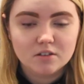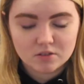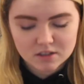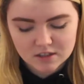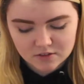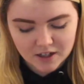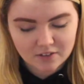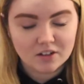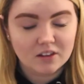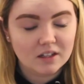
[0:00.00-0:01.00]
receiving
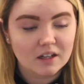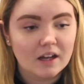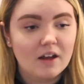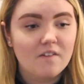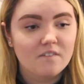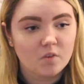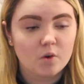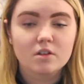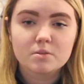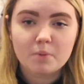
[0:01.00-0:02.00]
everything
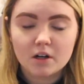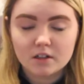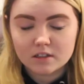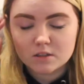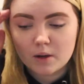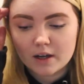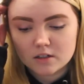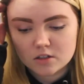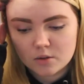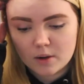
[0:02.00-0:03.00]
for this part. That's why
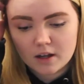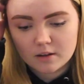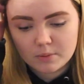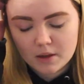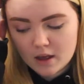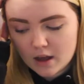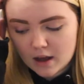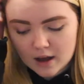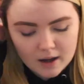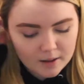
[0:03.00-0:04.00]
it took a while.
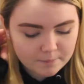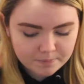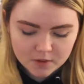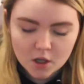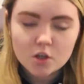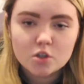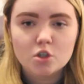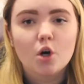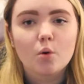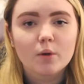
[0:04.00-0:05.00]
Um,
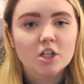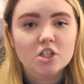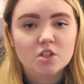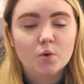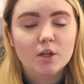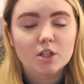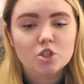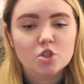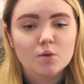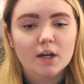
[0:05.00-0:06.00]
so we are just going
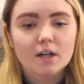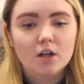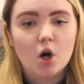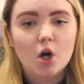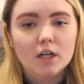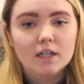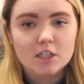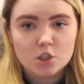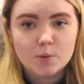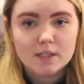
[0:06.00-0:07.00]
to get on
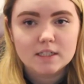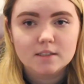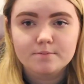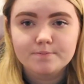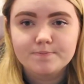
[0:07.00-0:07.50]
into it.